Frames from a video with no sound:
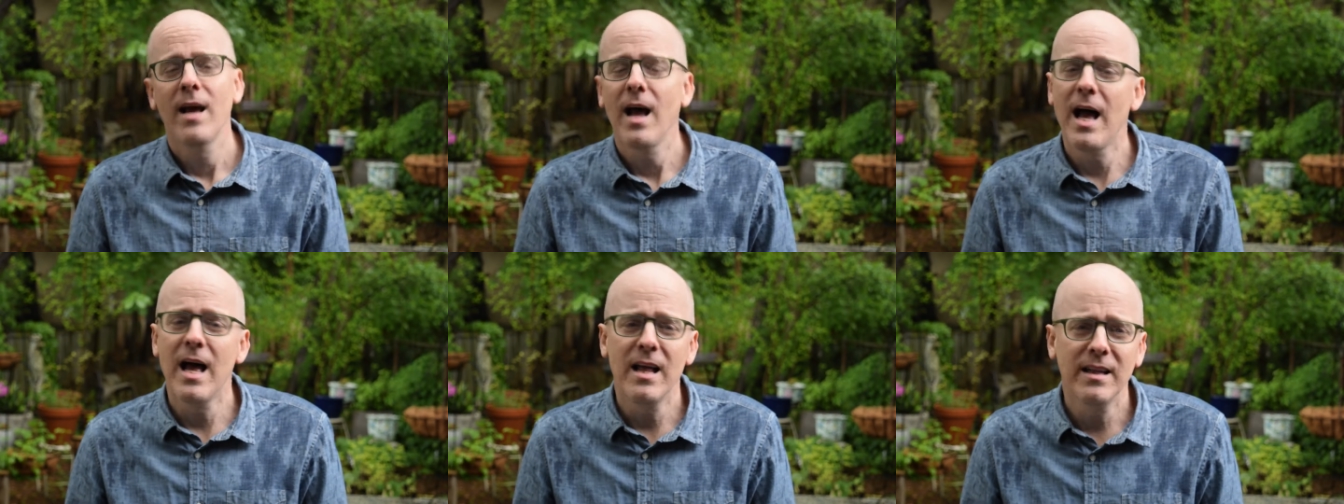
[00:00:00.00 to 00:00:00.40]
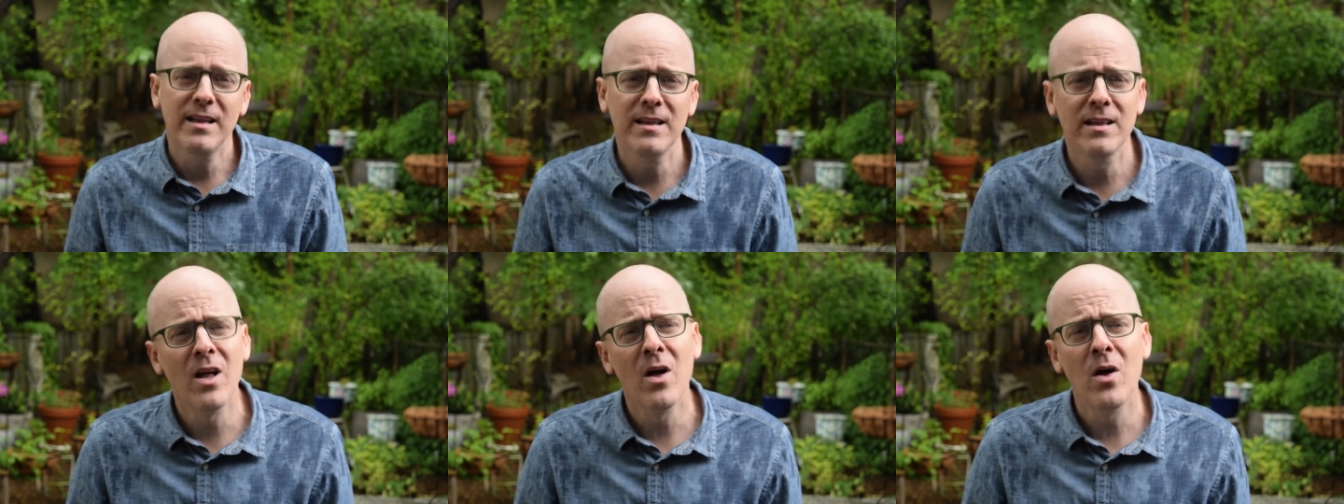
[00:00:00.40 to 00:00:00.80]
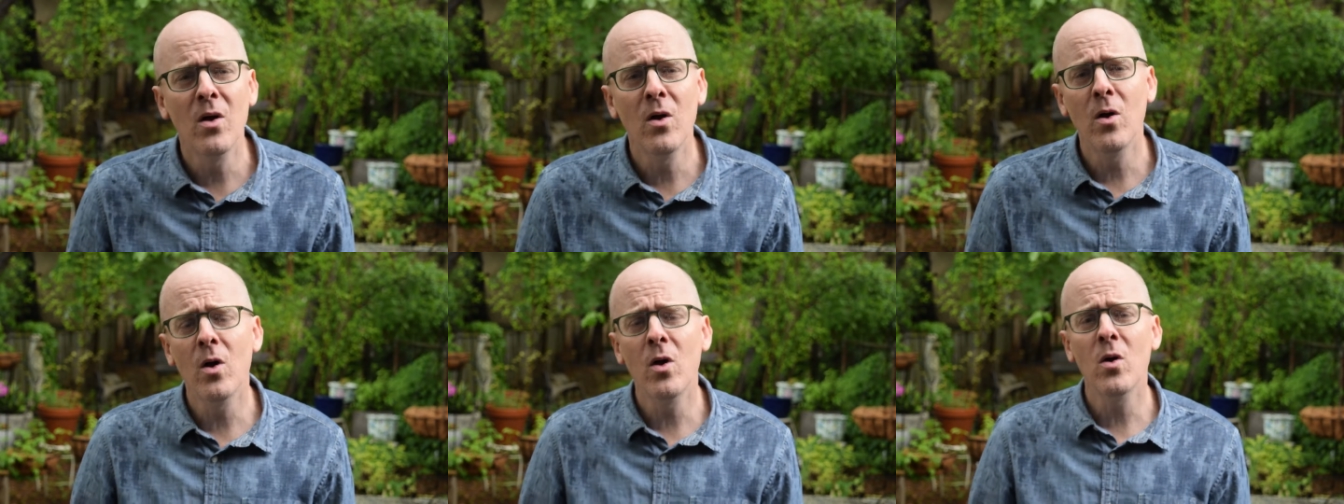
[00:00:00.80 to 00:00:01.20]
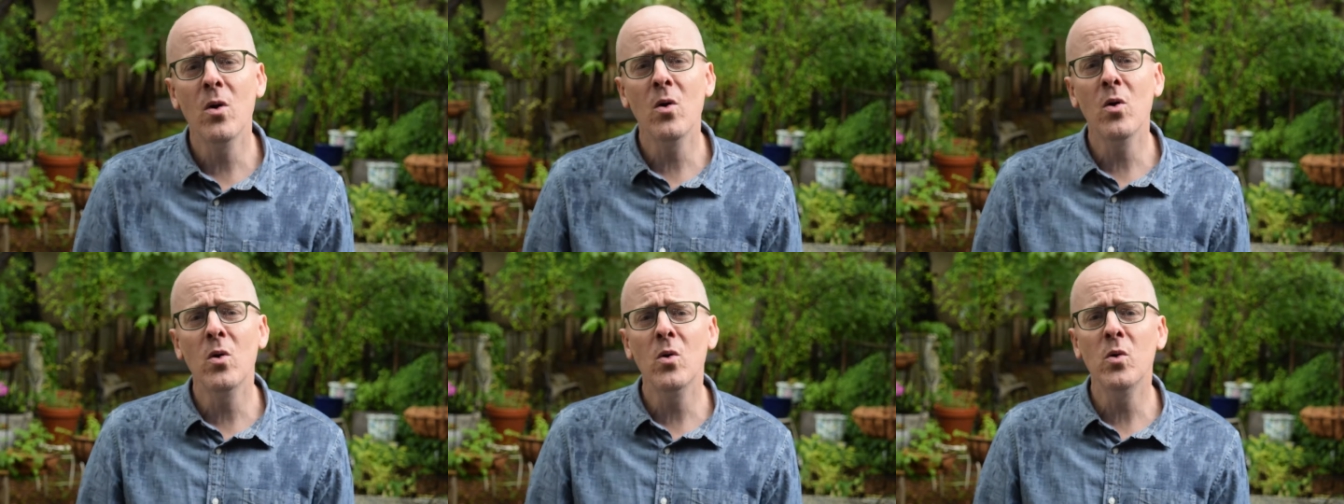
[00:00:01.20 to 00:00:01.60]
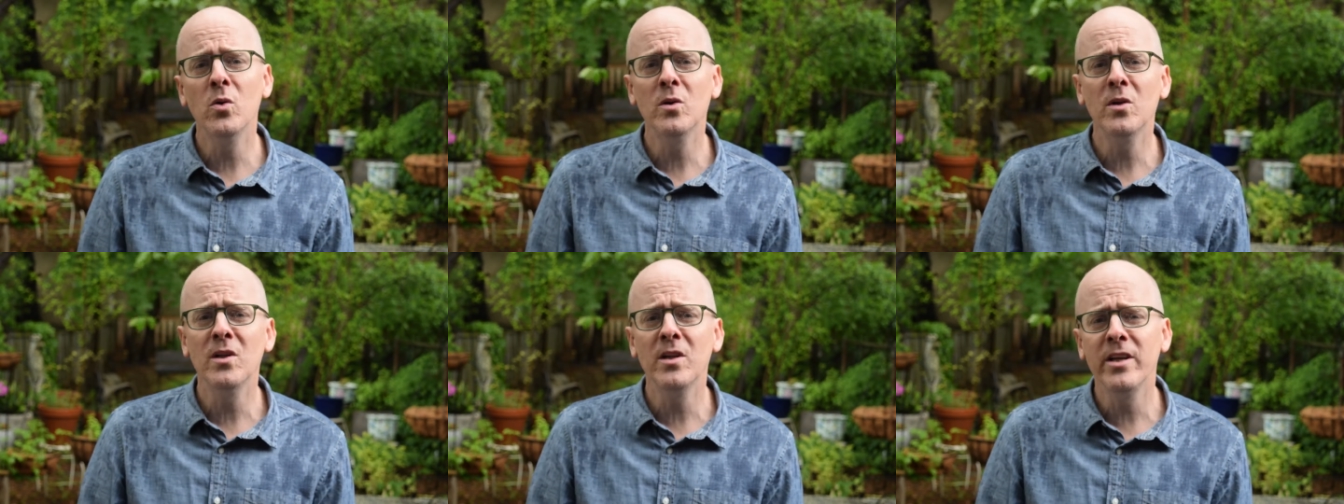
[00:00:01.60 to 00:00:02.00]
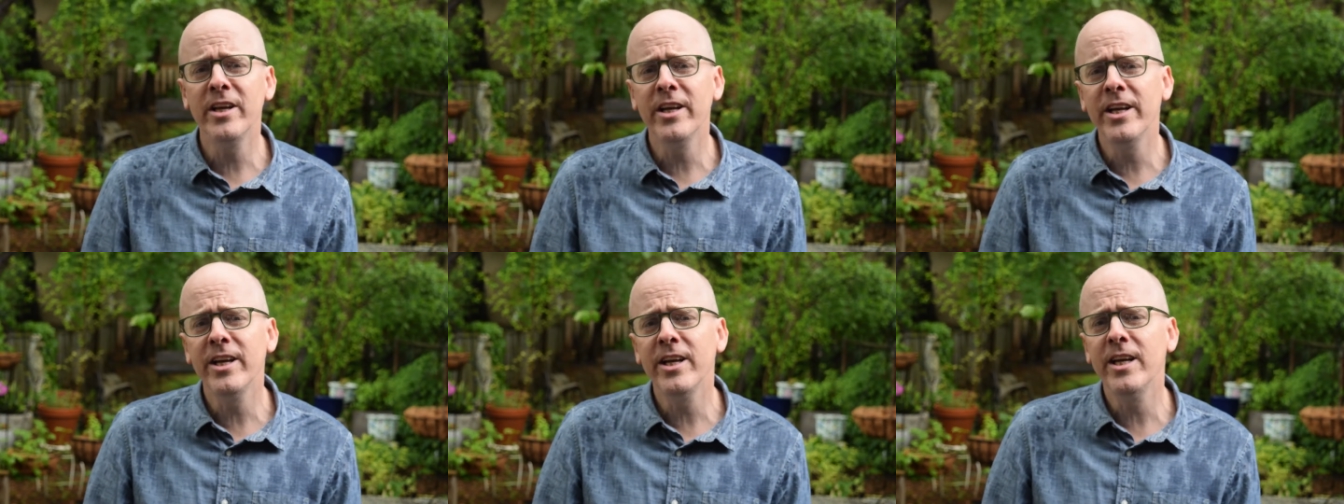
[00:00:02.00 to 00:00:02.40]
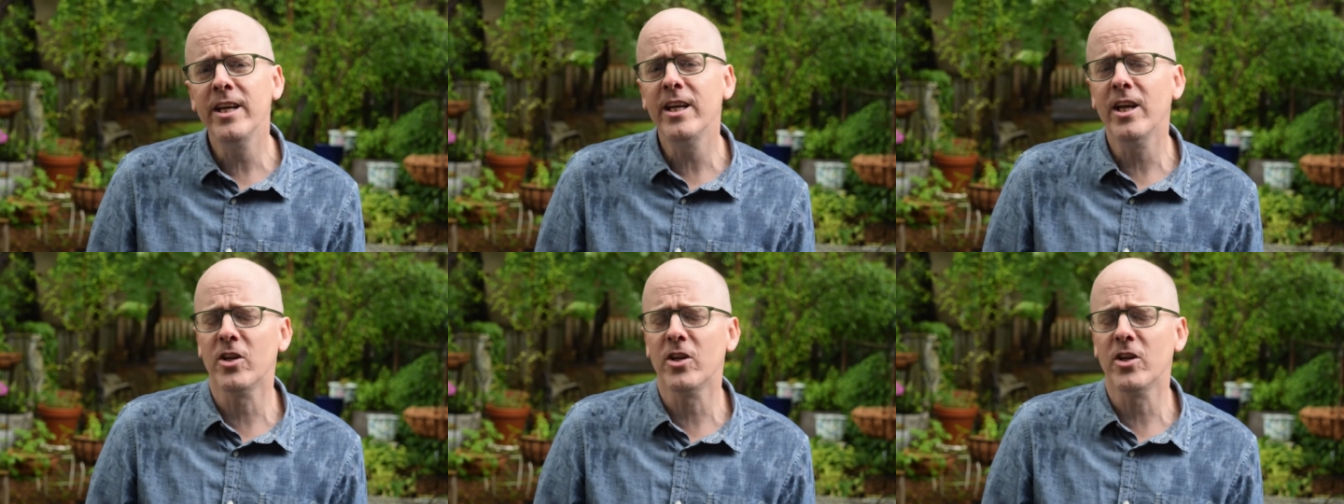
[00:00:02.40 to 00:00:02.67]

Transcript: and lonely.